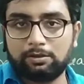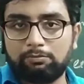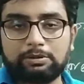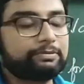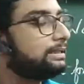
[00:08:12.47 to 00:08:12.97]

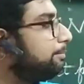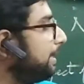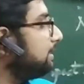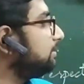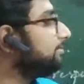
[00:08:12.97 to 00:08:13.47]
What were the
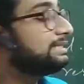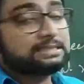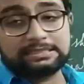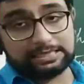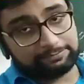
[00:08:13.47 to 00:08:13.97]
major
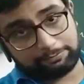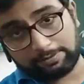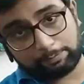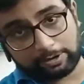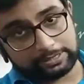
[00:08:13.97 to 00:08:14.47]
reasons? If
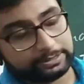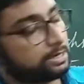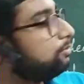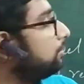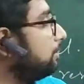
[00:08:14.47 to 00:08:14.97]
we pointed
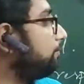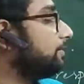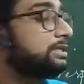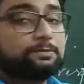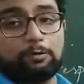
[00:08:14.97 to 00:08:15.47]
out,
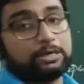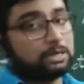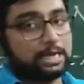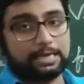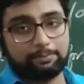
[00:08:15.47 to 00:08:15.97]
first
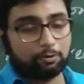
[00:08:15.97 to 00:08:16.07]
point I have